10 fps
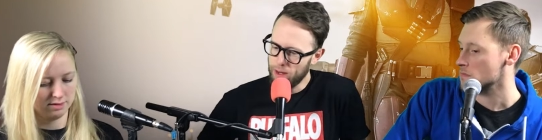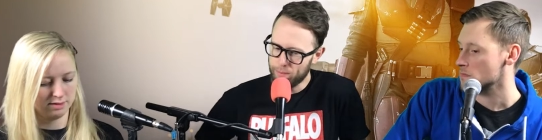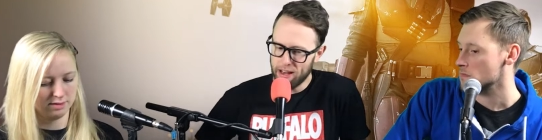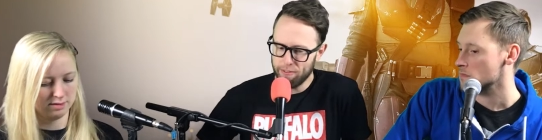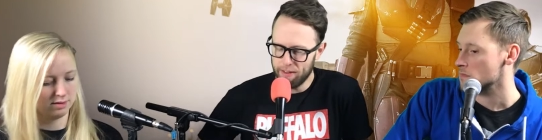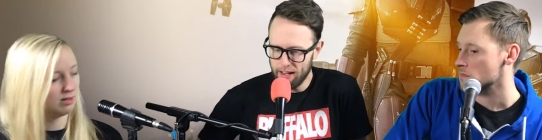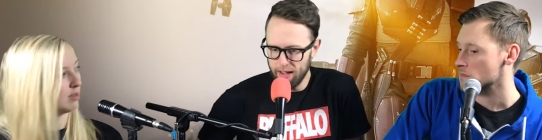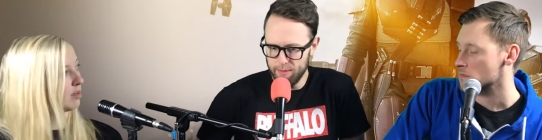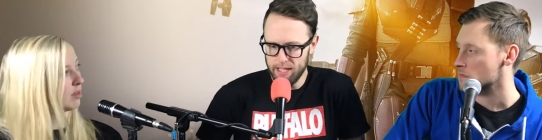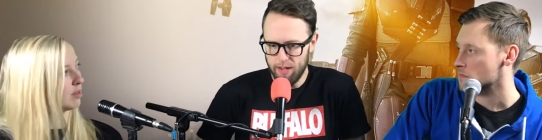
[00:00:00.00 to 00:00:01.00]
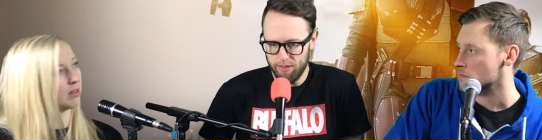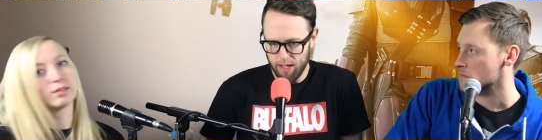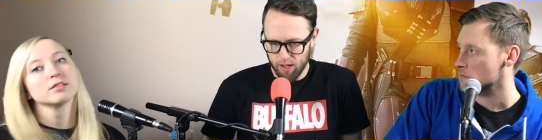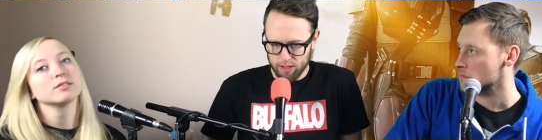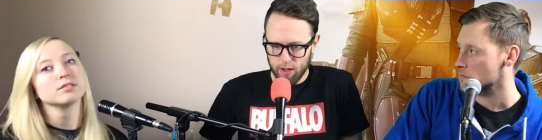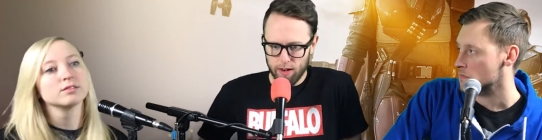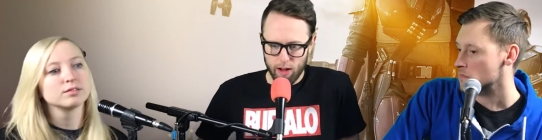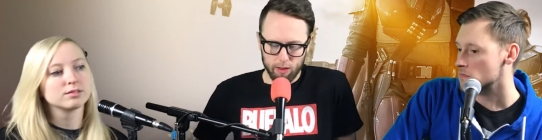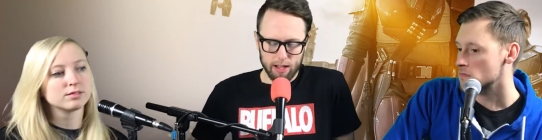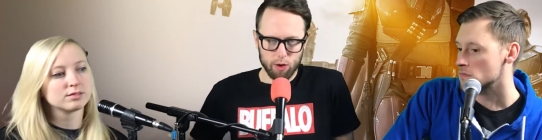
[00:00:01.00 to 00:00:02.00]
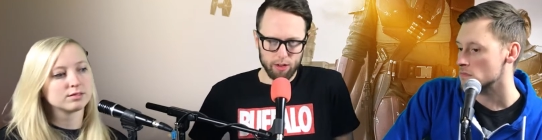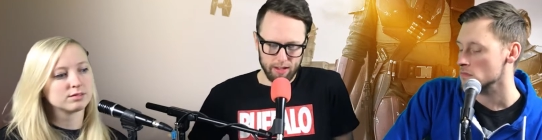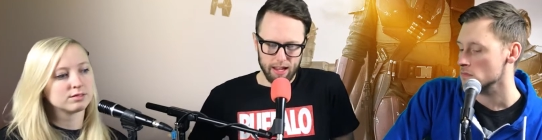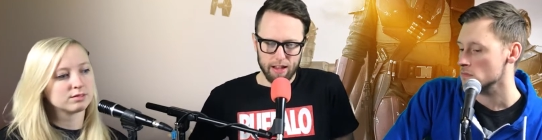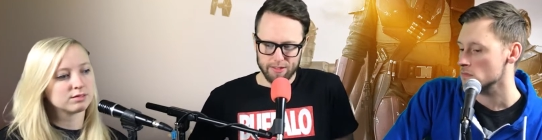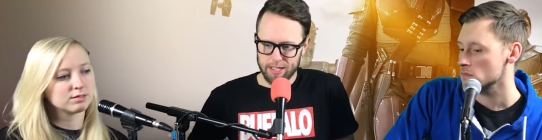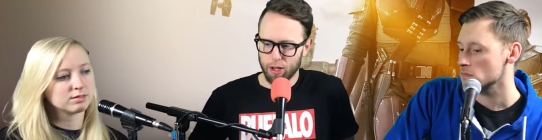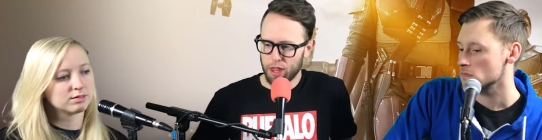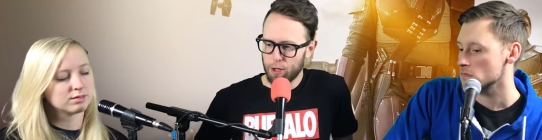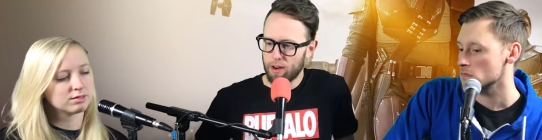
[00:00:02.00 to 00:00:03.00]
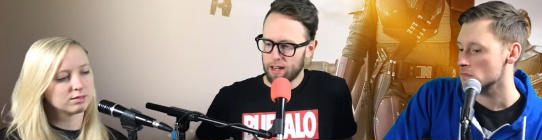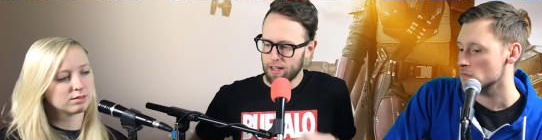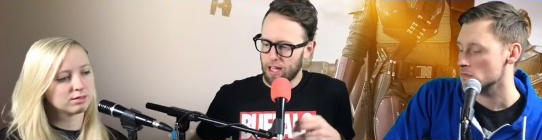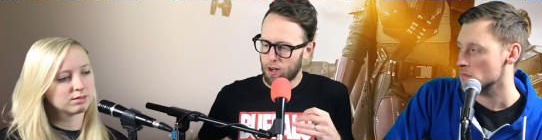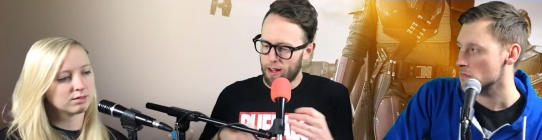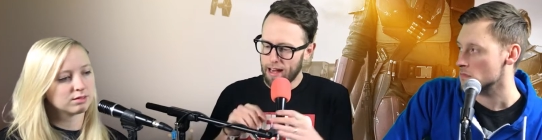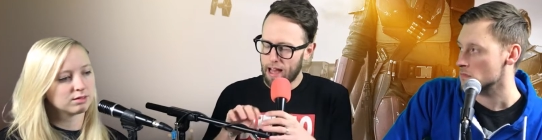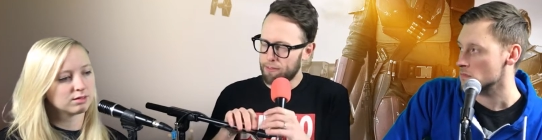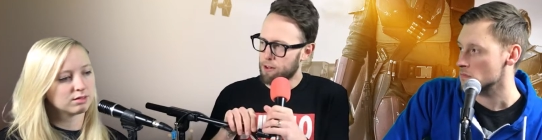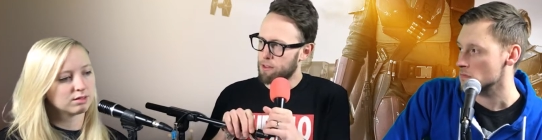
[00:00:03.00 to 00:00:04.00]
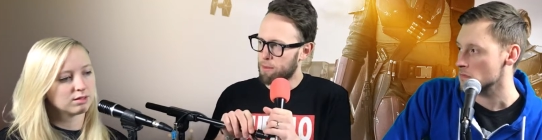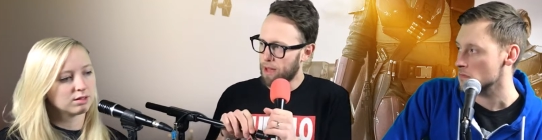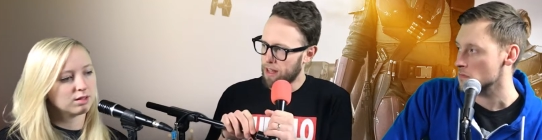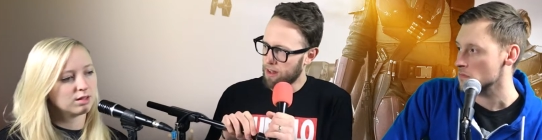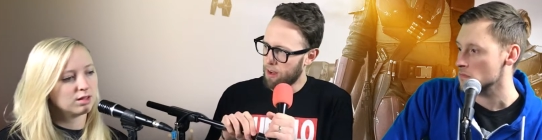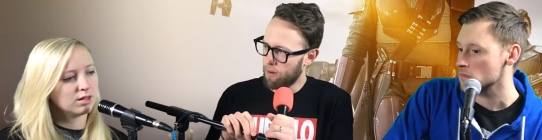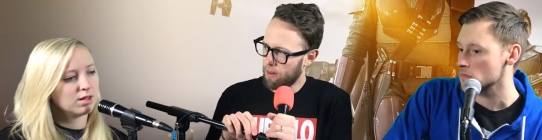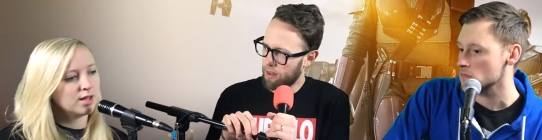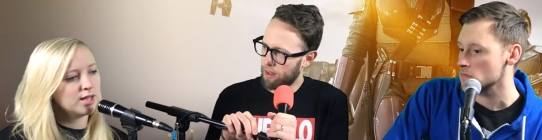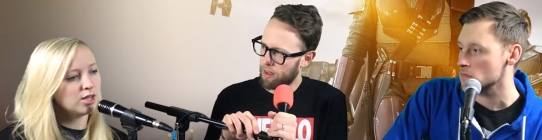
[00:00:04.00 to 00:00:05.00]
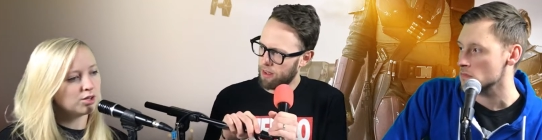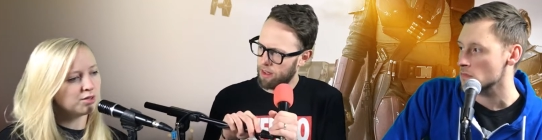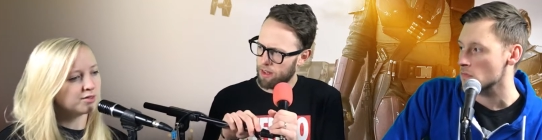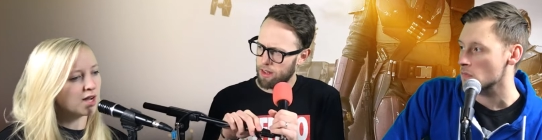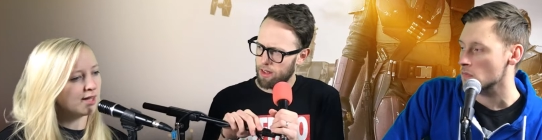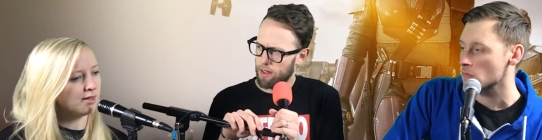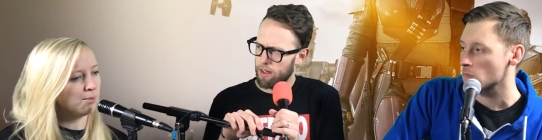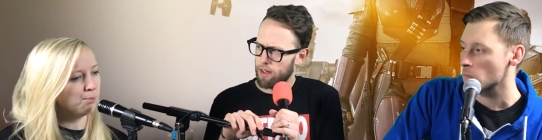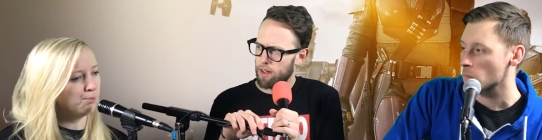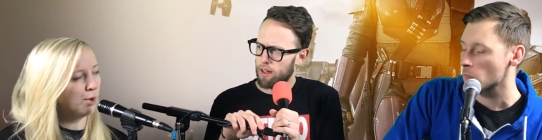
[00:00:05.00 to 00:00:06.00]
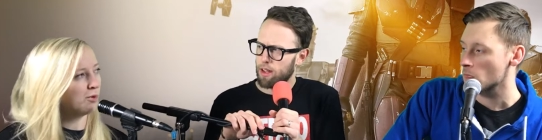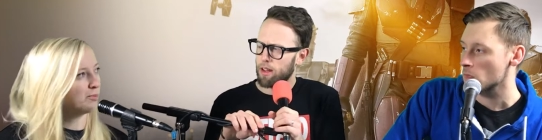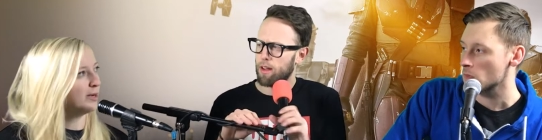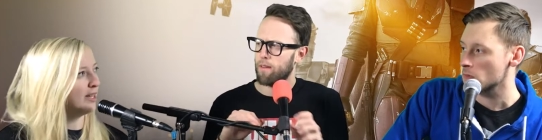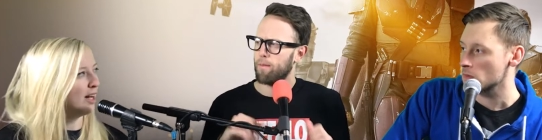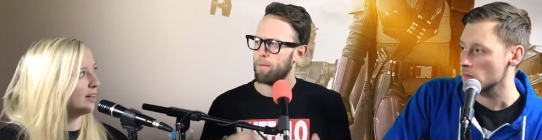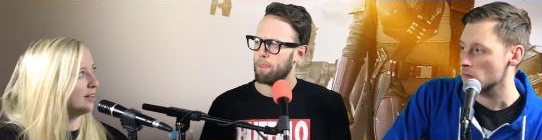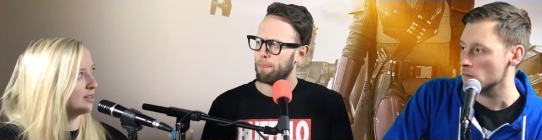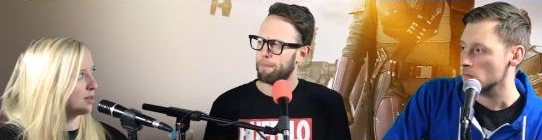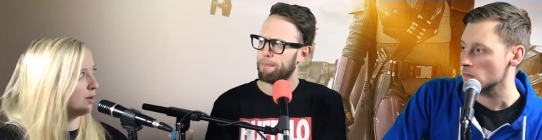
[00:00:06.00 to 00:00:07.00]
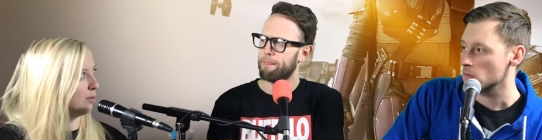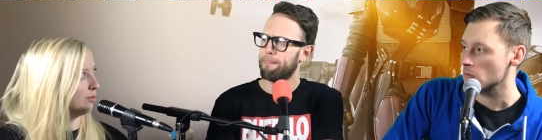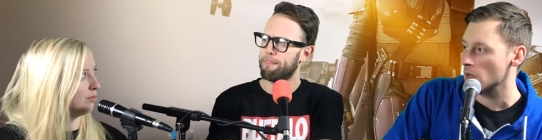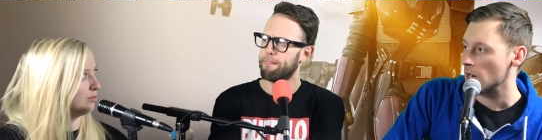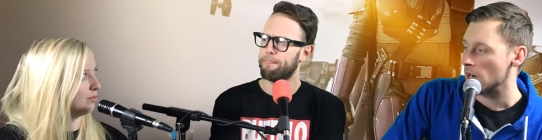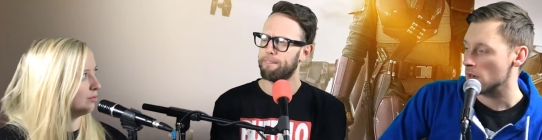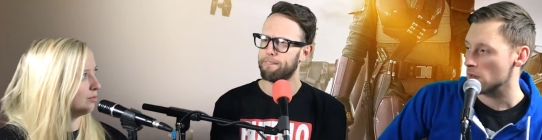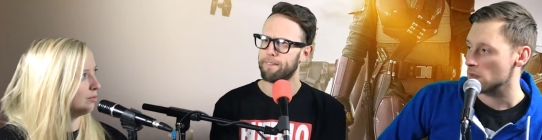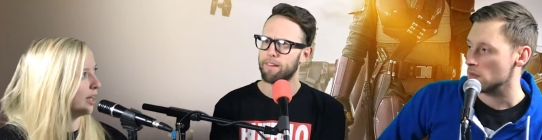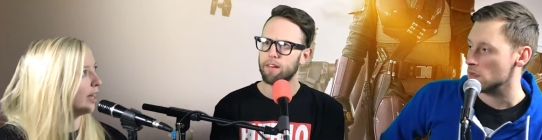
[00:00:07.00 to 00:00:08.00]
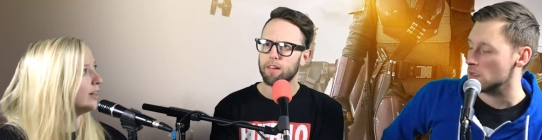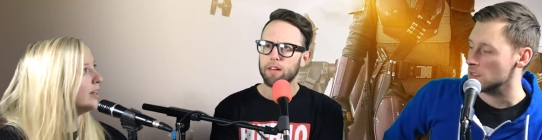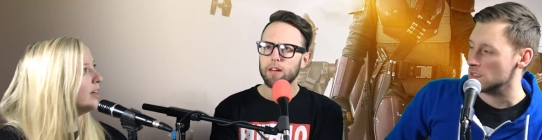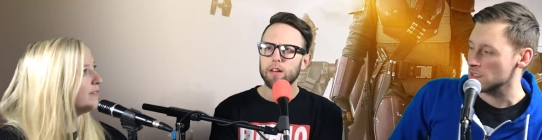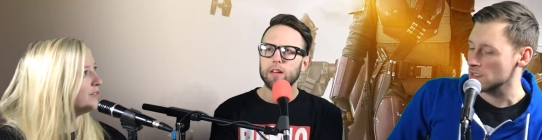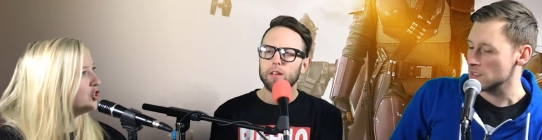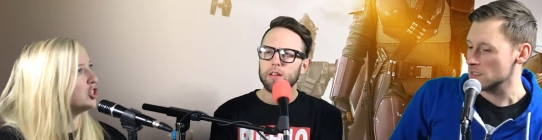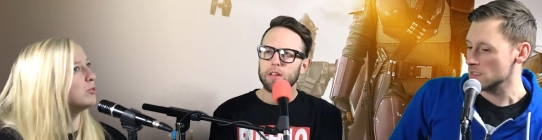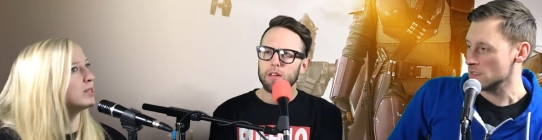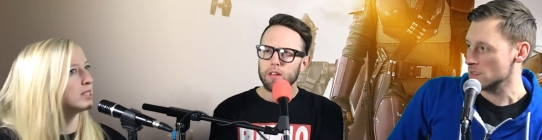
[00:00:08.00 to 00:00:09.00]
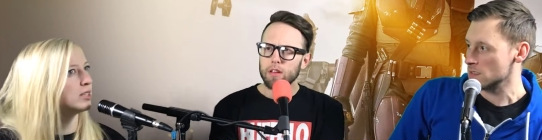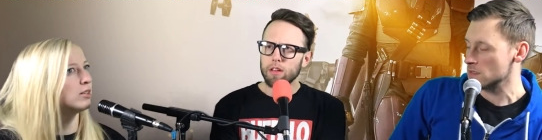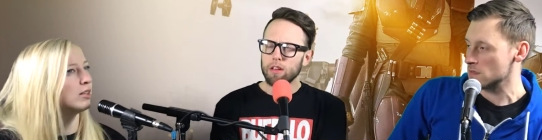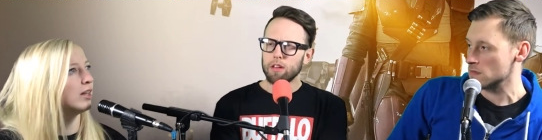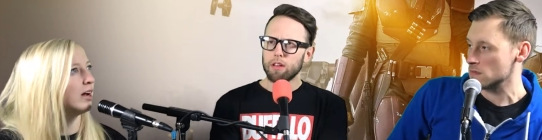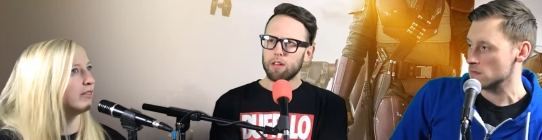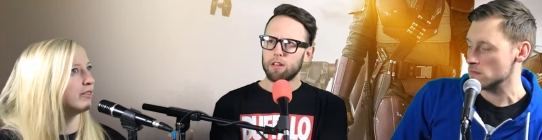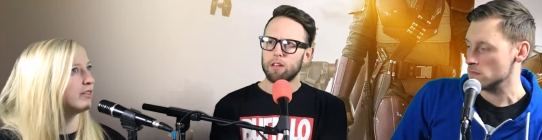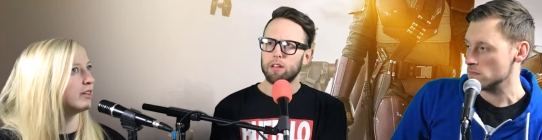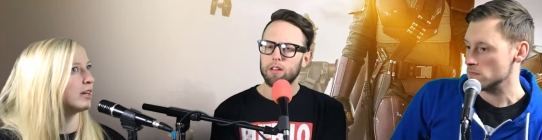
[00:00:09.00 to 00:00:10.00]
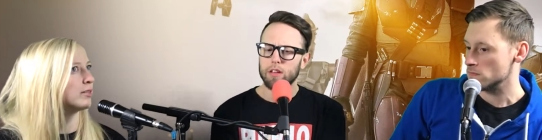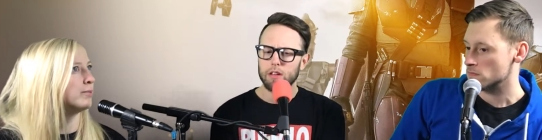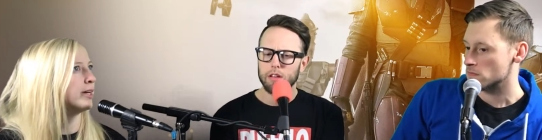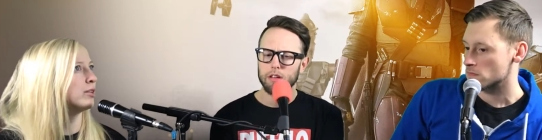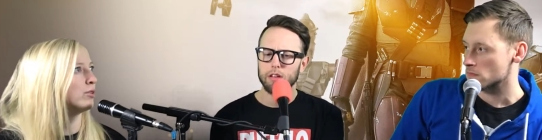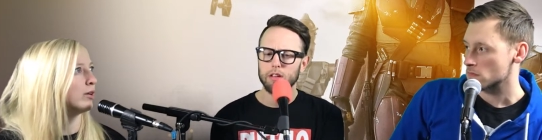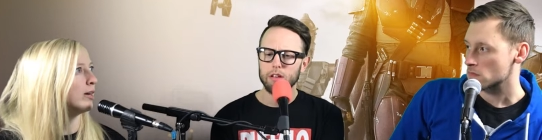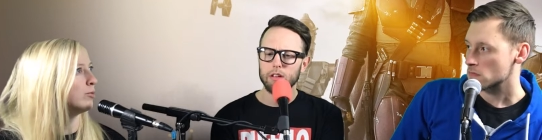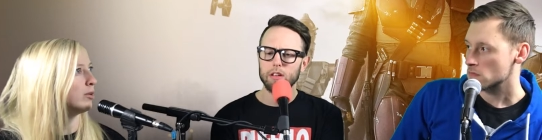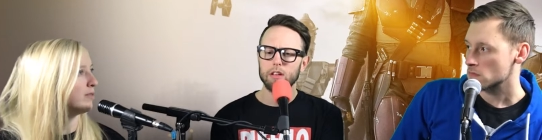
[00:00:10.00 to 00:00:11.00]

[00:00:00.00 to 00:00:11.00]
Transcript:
Speaker 1: would it benefit him to have killed her at all? Like, couldn't he have still theoretically gone after the Mando?
Speaker 2: He could have gotten them both, but not on his own. And if she was still alive, I feel like Mandalorian